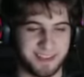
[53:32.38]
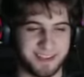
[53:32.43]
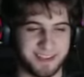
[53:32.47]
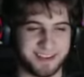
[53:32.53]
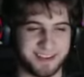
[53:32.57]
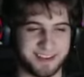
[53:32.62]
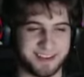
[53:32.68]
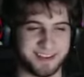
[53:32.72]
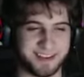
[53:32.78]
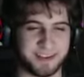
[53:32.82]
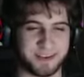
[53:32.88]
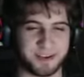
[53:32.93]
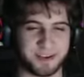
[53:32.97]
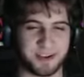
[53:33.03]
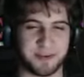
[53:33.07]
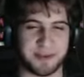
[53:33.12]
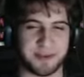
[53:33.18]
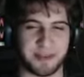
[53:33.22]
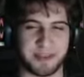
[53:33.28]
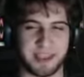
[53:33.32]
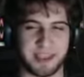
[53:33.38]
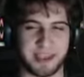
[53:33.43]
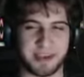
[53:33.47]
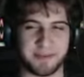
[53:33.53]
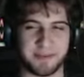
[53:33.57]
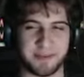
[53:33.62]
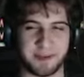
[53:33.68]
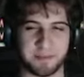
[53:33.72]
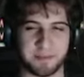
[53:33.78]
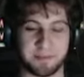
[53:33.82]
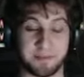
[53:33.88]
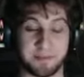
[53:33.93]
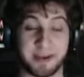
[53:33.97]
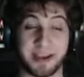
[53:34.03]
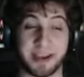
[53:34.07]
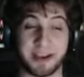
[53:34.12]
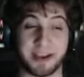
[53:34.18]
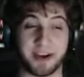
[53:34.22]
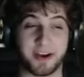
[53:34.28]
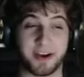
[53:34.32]
You could have been the end of him, but
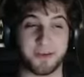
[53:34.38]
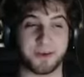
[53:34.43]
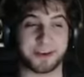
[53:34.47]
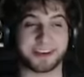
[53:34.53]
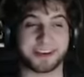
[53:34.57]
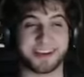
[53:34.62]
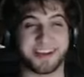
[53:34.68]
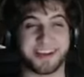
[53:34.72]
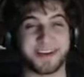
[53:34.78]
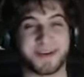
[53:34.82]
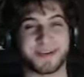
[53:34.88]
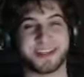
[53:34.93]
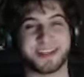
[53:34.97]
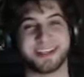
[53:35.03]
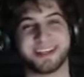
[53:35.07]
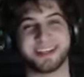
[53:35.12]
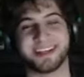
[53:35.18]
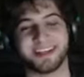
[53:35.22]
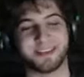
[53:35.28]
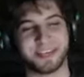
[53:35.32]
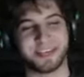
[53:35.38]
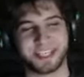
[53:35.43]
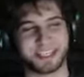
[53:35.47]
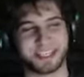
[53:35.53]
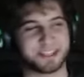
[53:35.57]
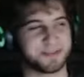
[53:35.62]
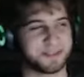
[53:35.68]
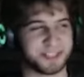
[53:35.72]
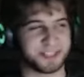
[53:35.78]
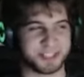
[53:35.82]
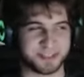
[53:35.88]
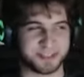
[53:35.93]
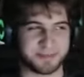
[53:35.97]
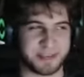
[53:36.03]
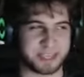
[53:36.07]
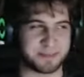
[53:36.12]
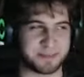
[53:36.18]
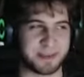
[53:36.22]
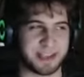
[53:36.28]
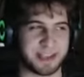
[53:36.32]
it all worked out, which just
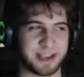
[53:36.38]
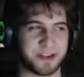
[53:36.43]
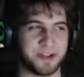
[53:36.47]
makes me giggle.